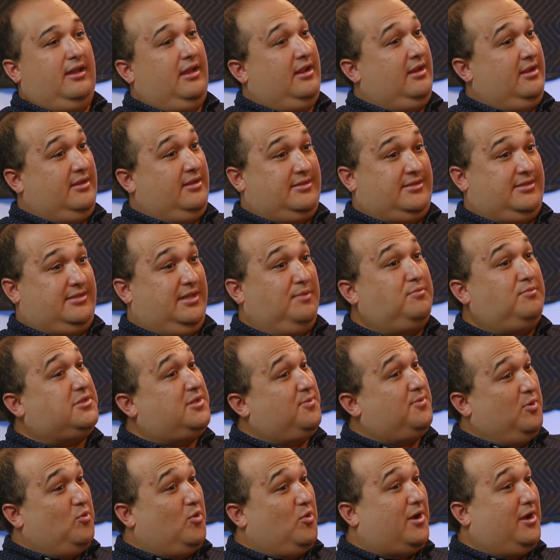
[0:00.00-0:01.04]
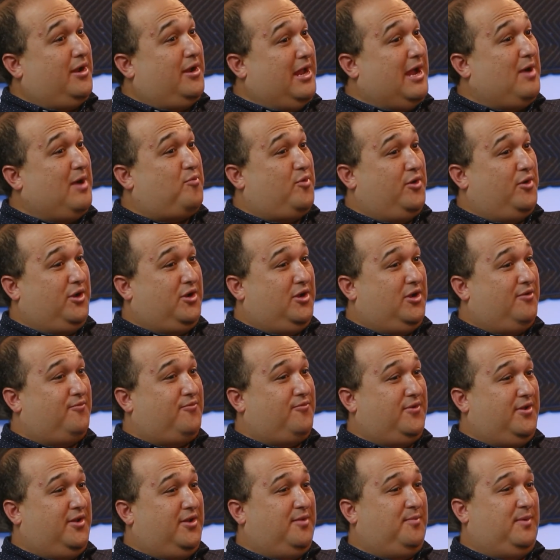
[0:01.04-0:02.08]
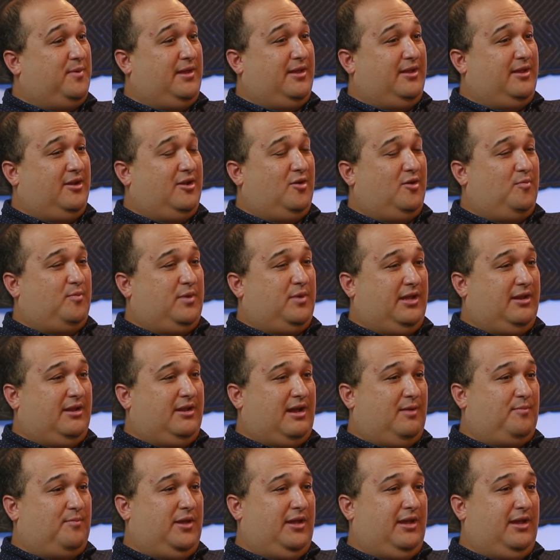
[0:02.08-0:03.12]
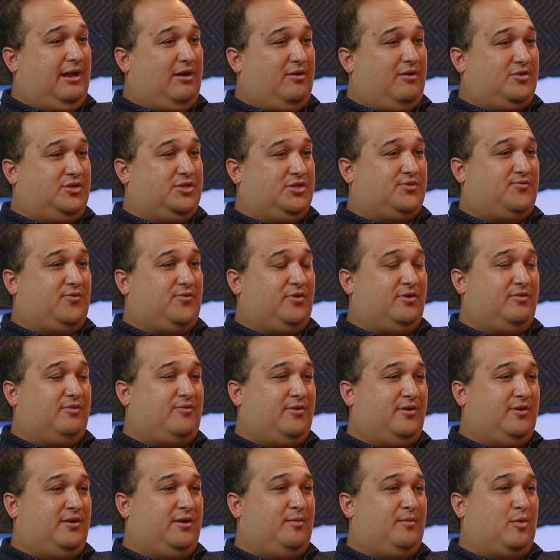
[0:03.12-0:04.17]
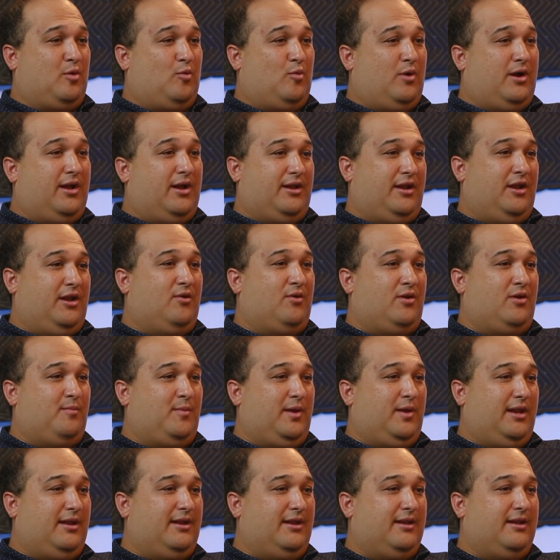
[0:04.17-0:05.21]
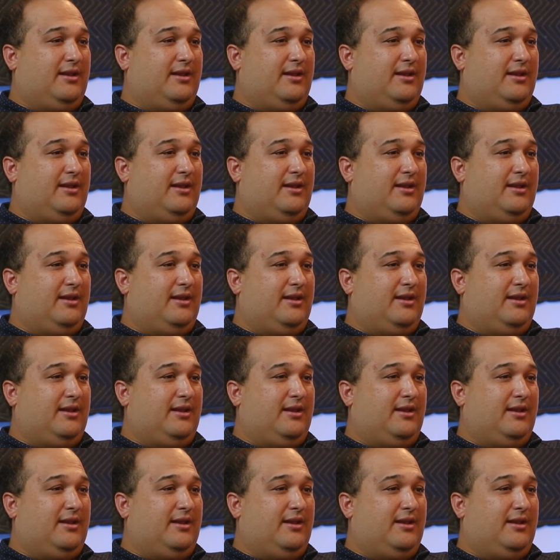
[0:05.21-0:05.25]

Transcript: and it seems to be working out pretty good for you to be, you know, be, not being out just for for number one. You know what I mean?